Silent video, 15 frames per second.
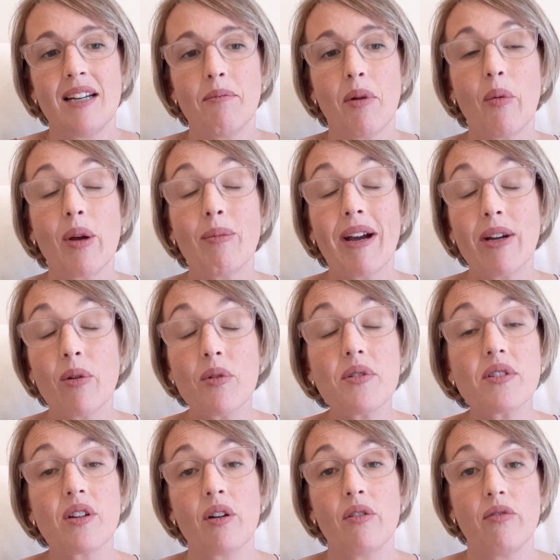But we may
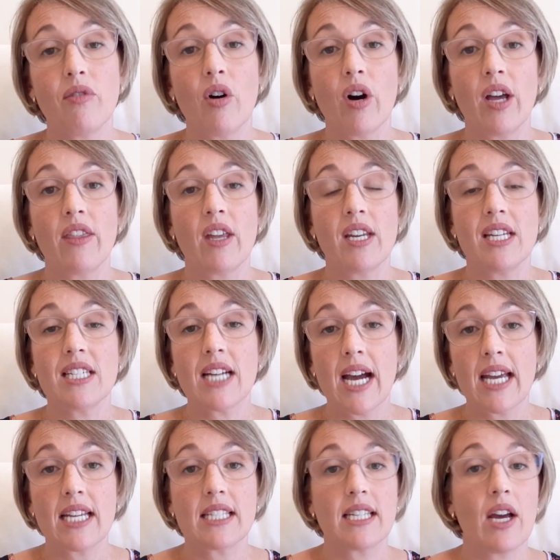also find that he
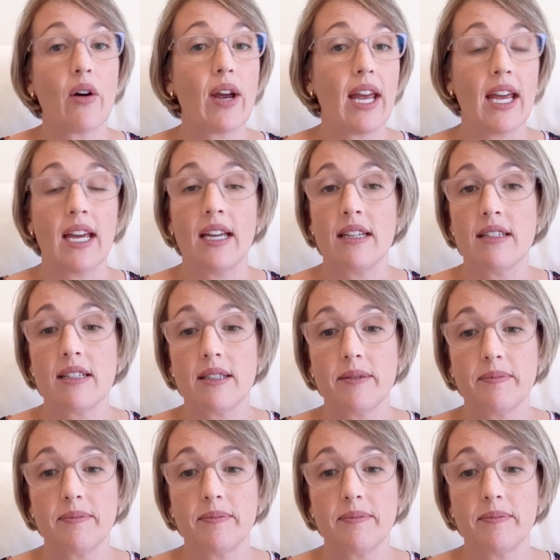takes our hand,